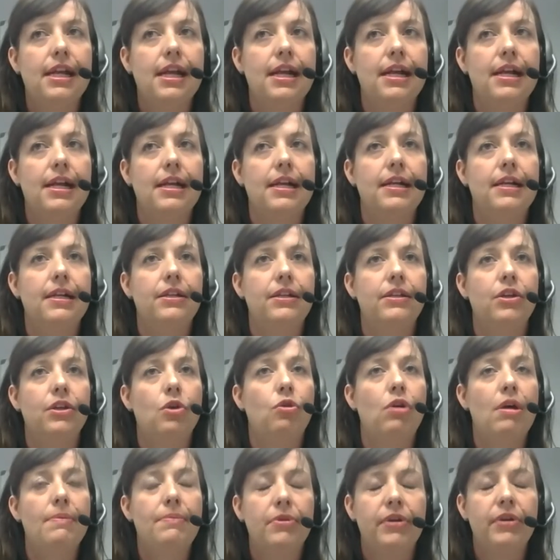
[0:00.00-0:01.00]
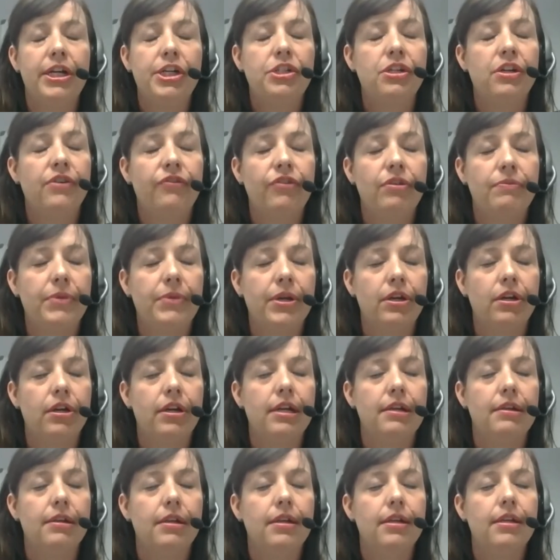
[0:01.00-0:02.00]
the cooperation from
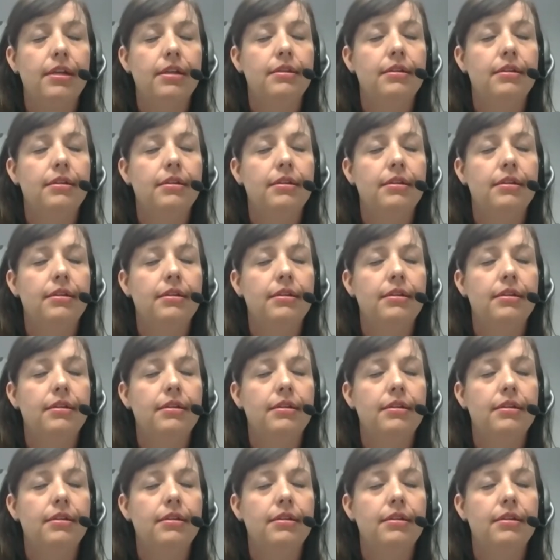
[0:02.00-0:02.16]
your